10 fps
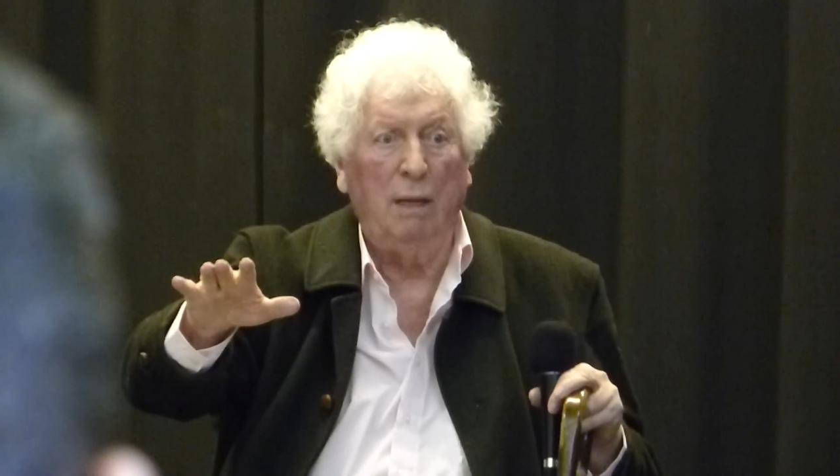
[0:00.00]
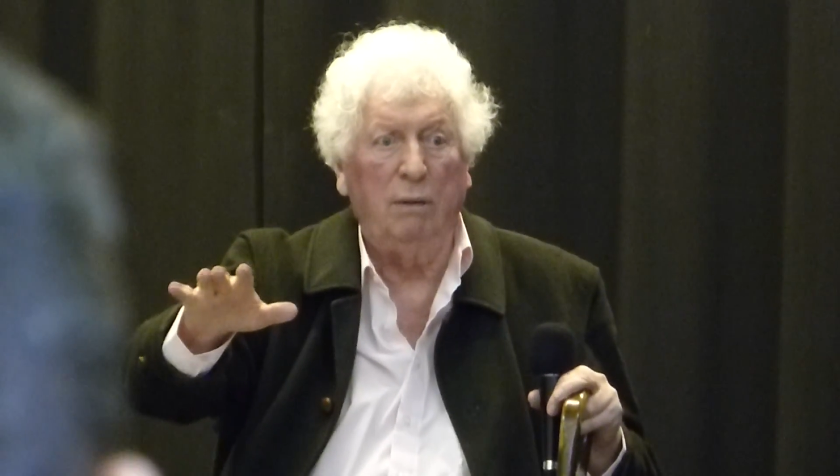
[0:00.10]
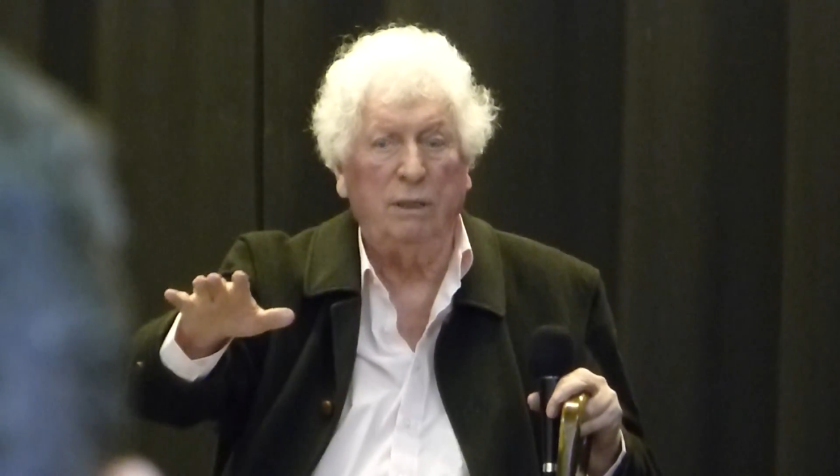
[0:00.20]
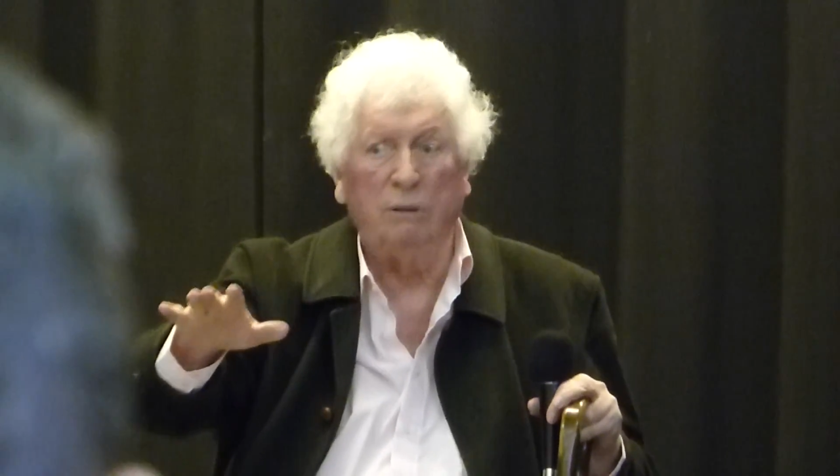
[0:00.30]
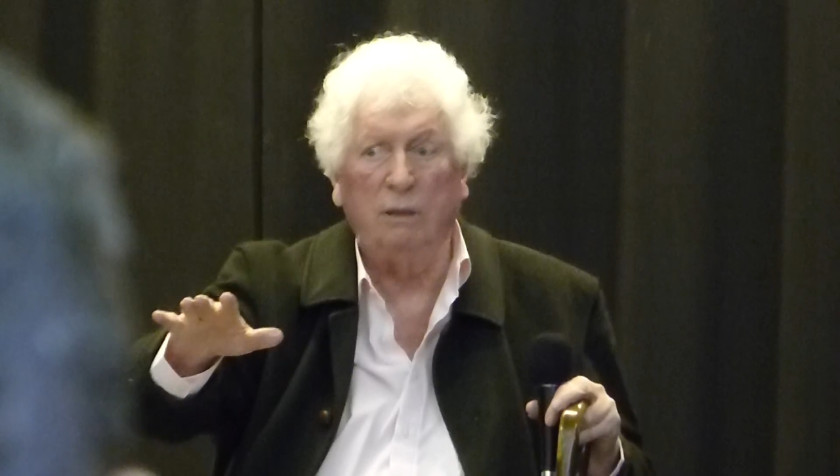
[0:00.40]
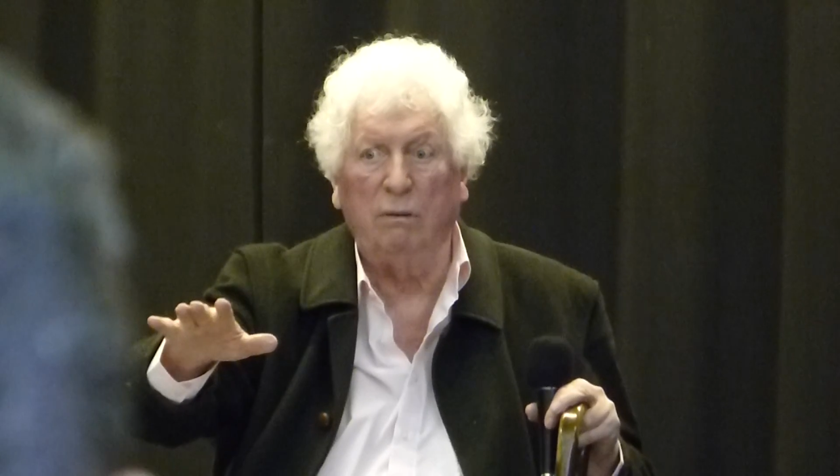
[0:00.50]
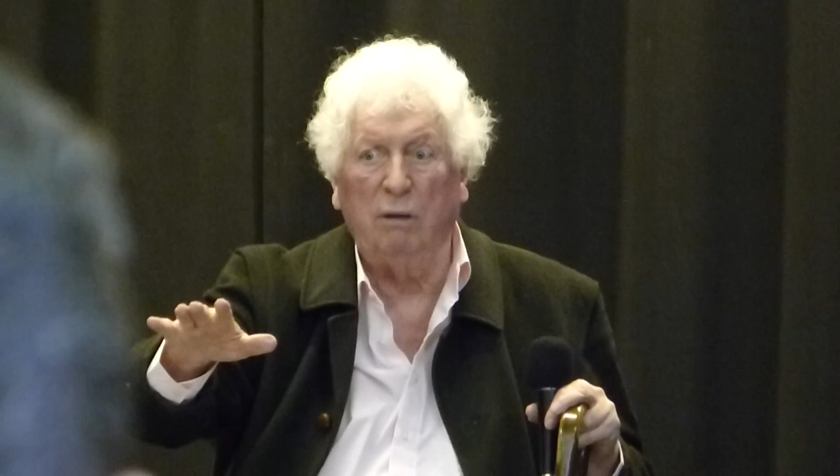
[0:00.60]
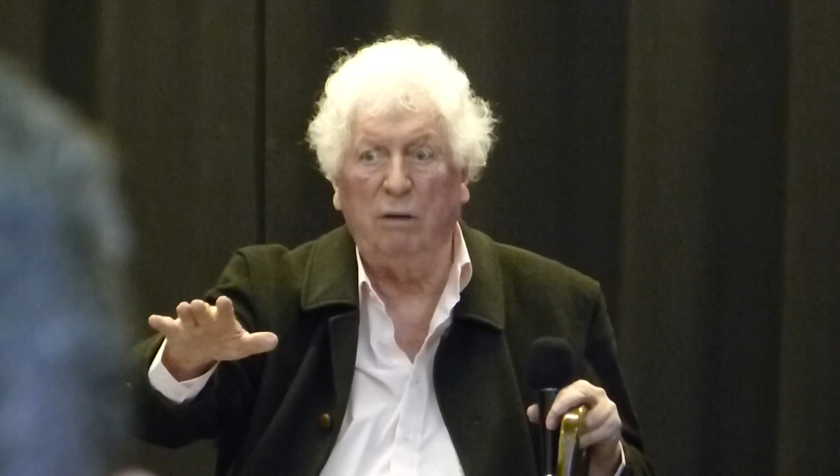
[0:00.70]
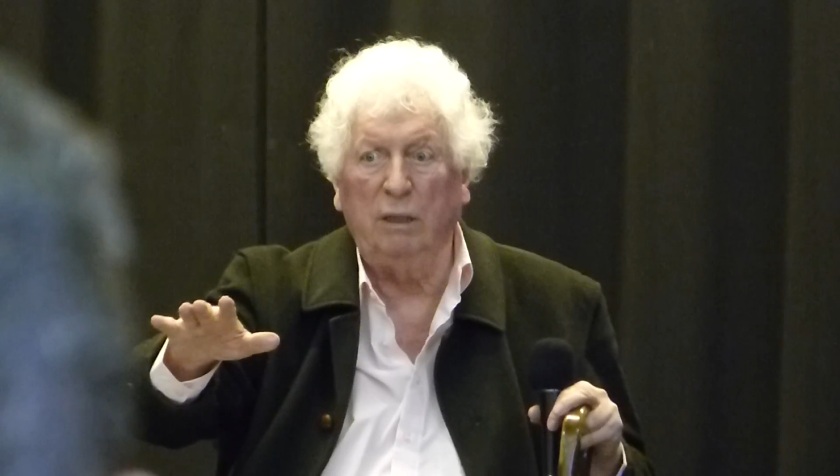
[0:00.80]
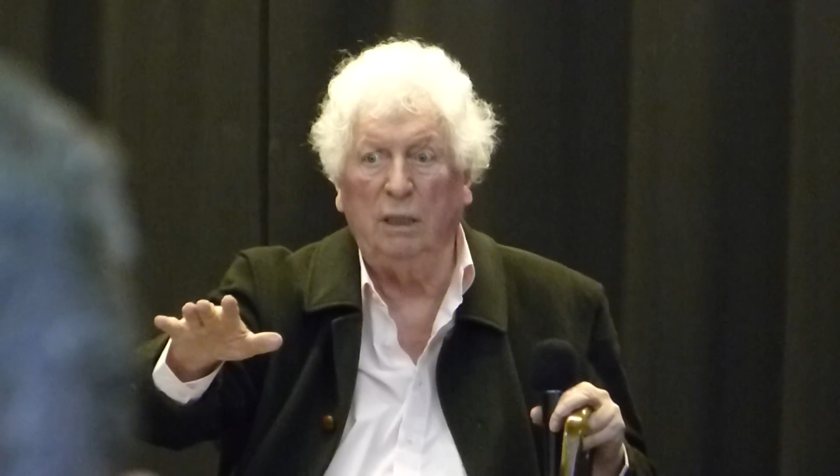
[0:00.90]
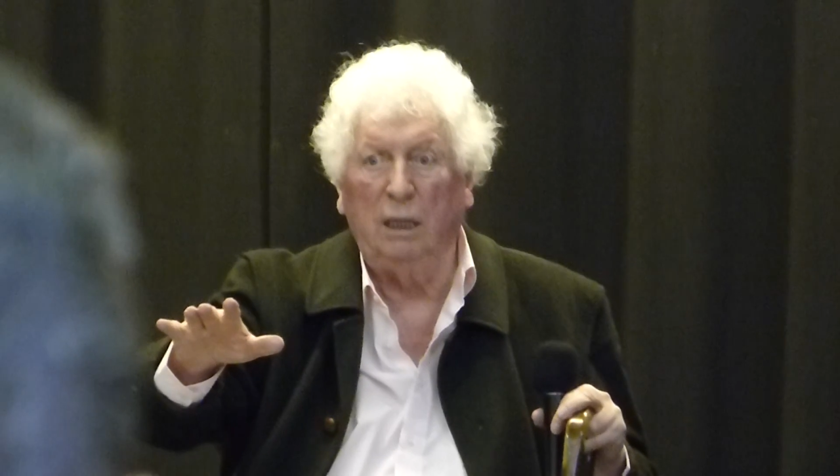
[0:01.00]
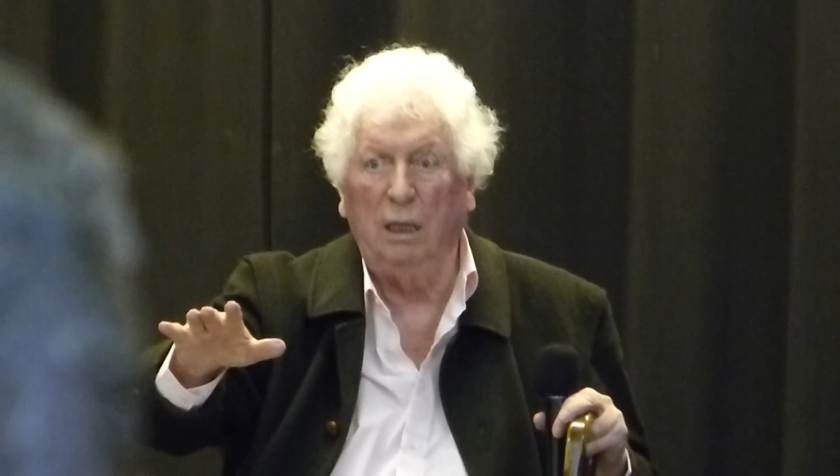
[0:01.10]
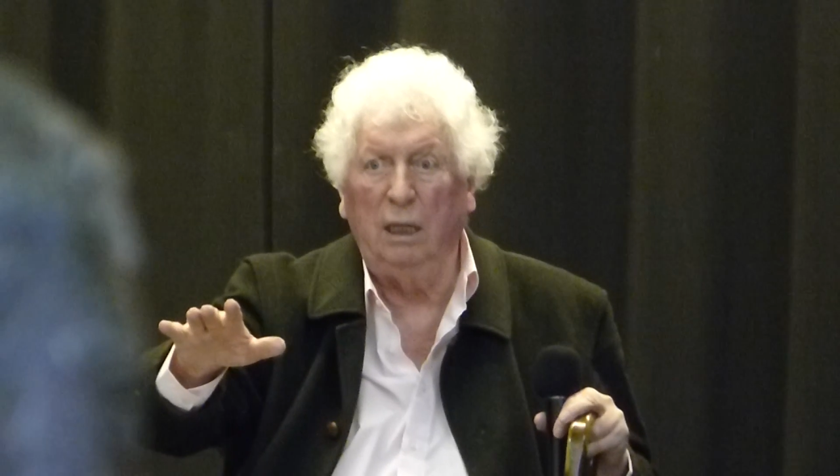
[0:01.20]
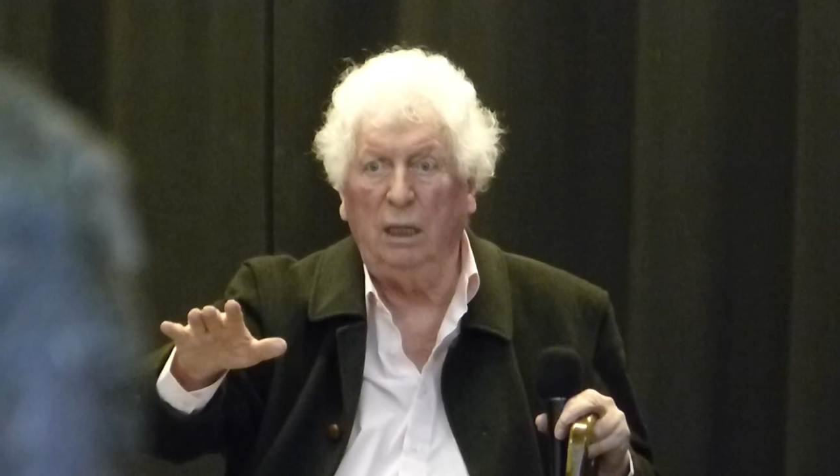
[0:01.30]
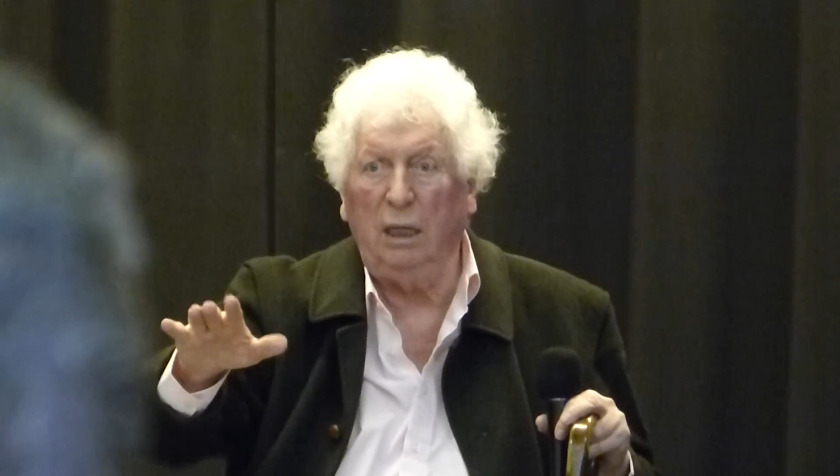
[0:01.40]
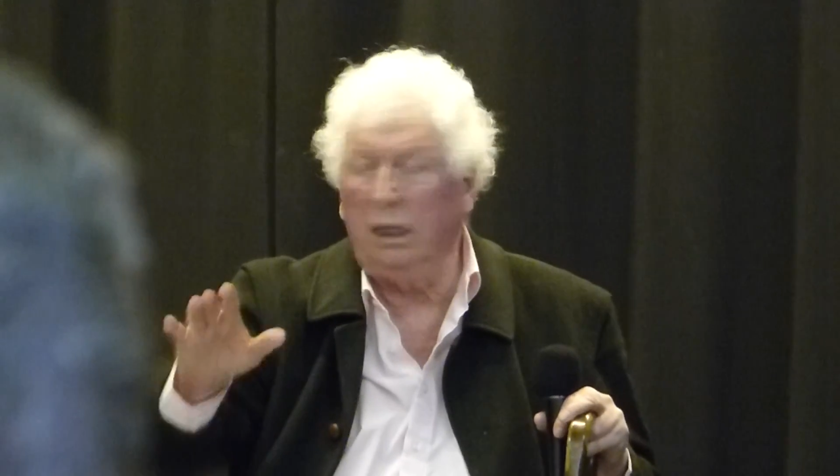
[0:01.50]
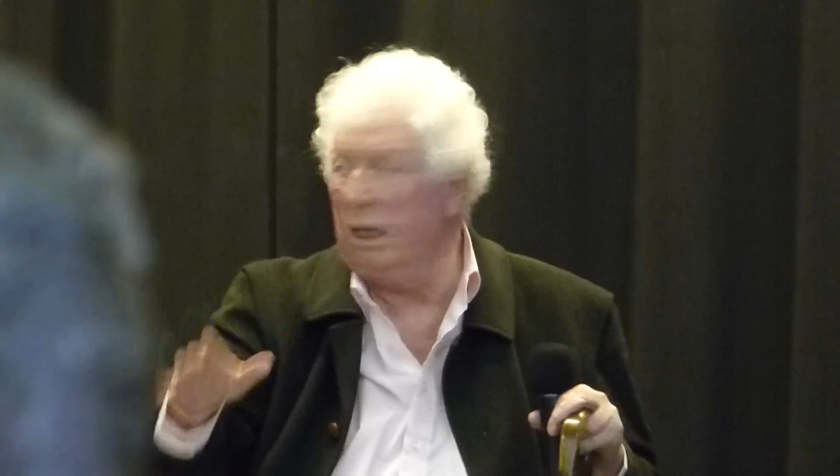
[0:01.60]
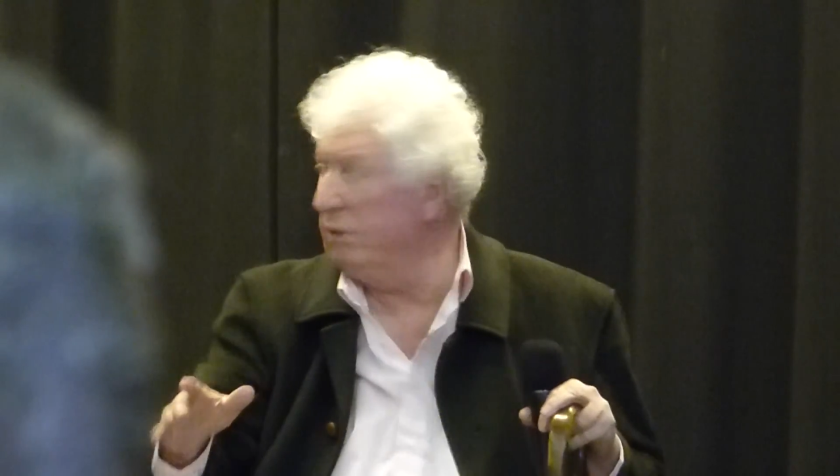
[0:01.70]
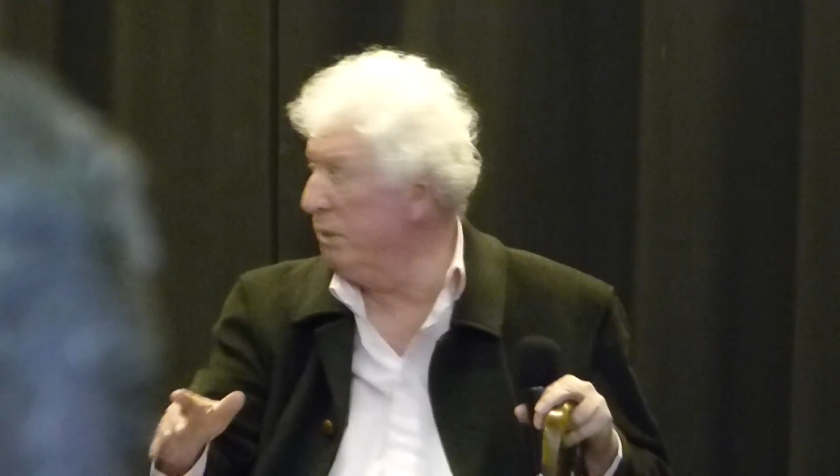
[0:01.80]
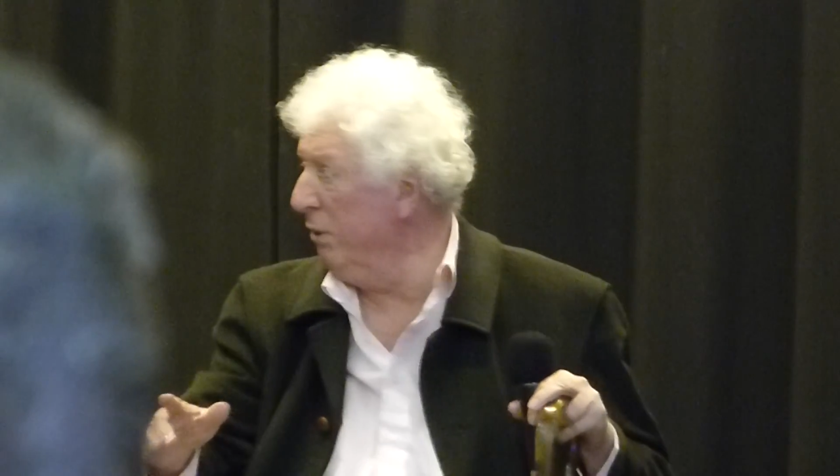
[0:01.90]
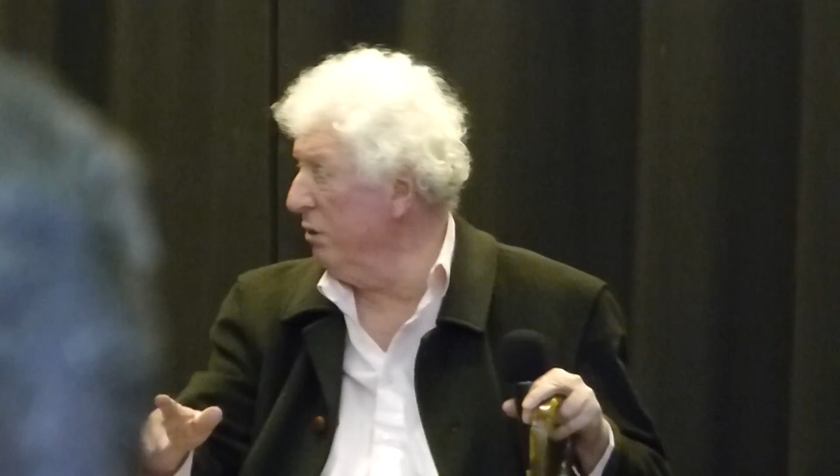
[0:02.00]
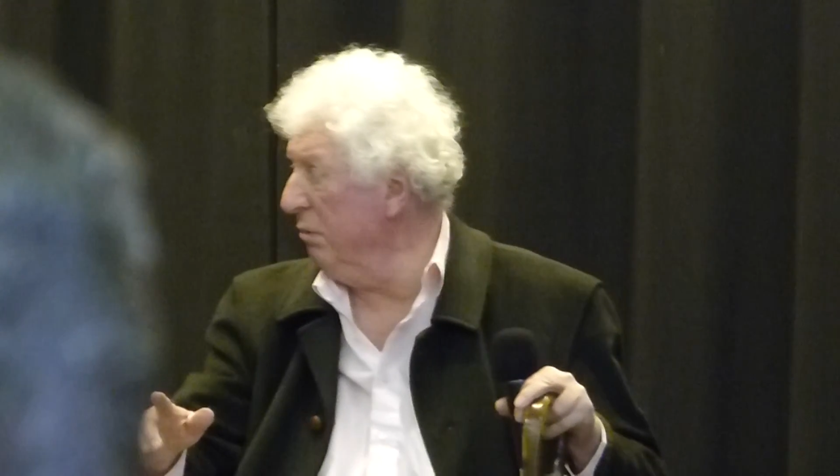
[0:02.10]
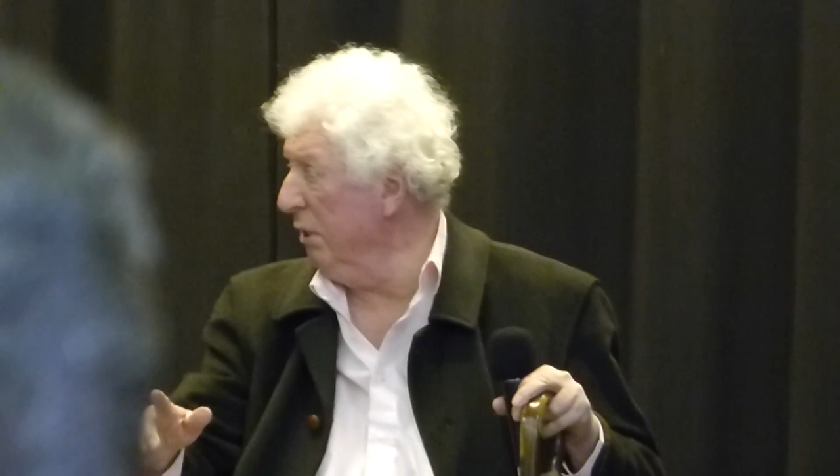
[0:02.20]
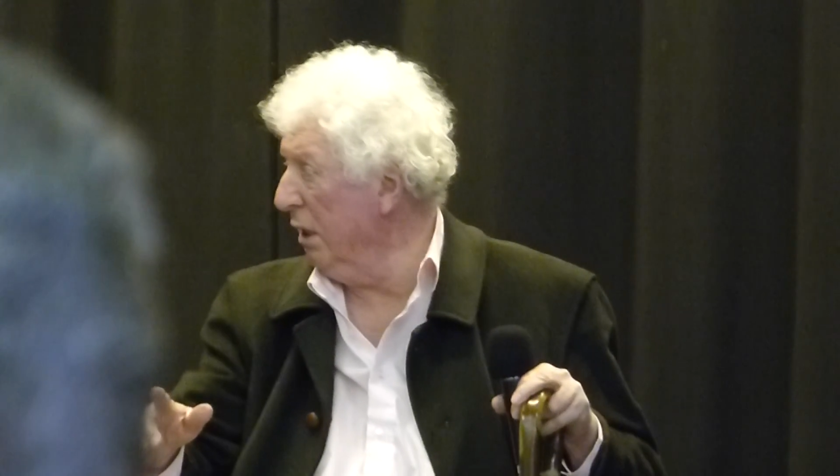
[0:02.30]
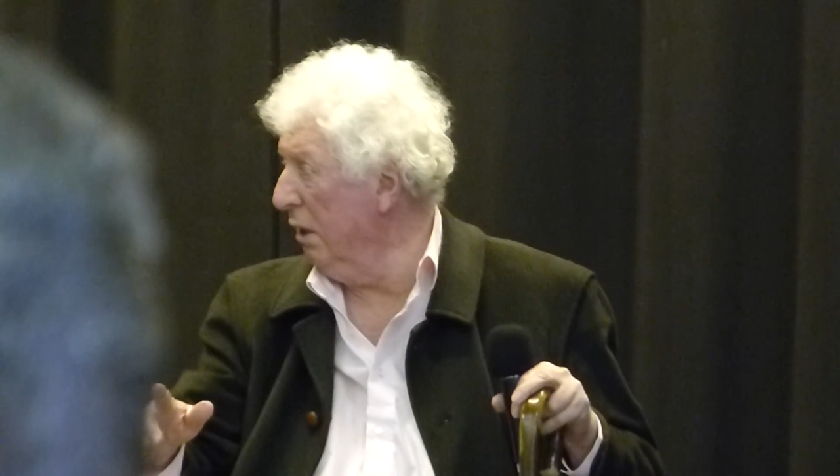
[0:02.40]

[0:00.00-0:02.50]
which was with Rowan, he never spoke to me.